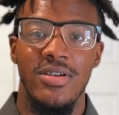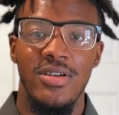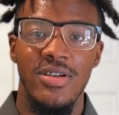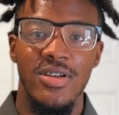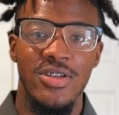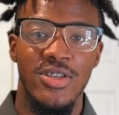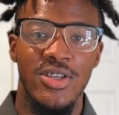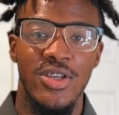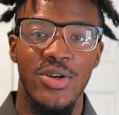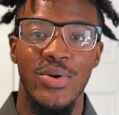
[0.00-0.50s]

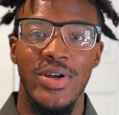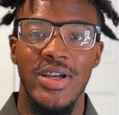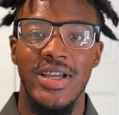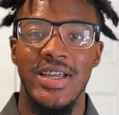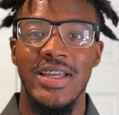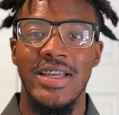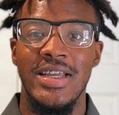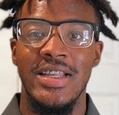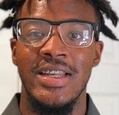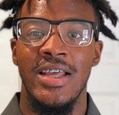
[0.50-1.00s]
So
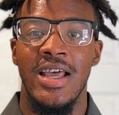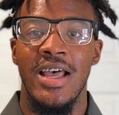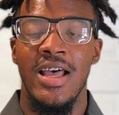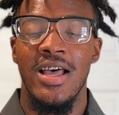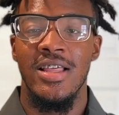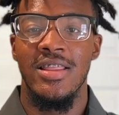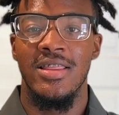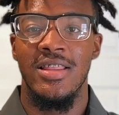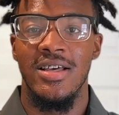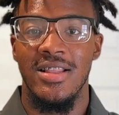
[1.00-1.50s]
again,
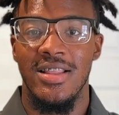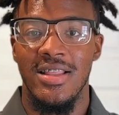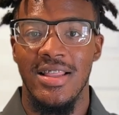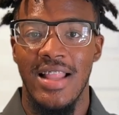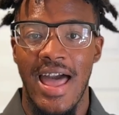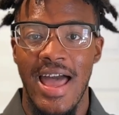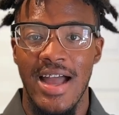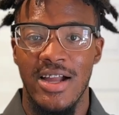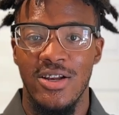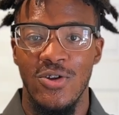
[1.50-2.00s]
the
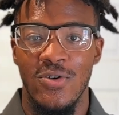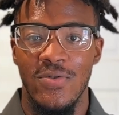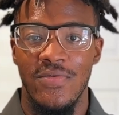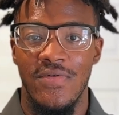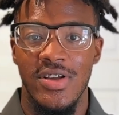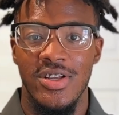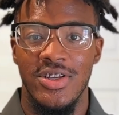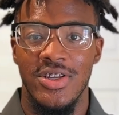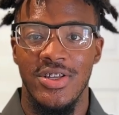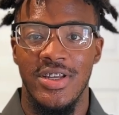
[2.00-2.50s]

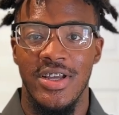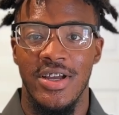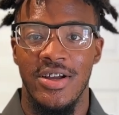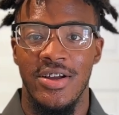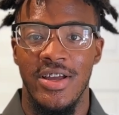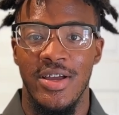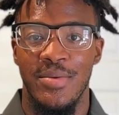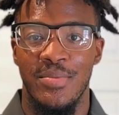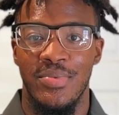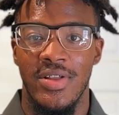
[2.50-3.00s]

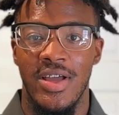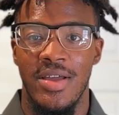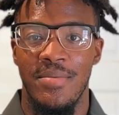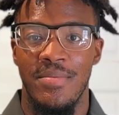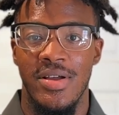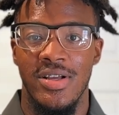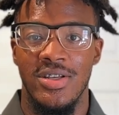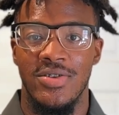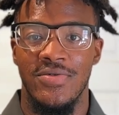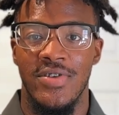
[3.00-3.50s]
Lacto-Vegetarian
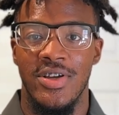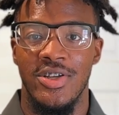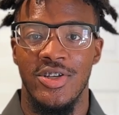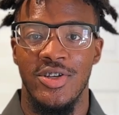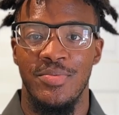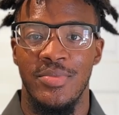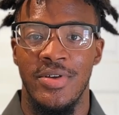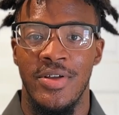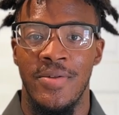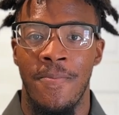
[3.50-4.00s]
plant-based
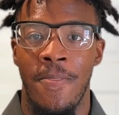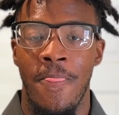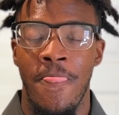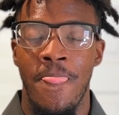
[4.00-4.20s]
regimen,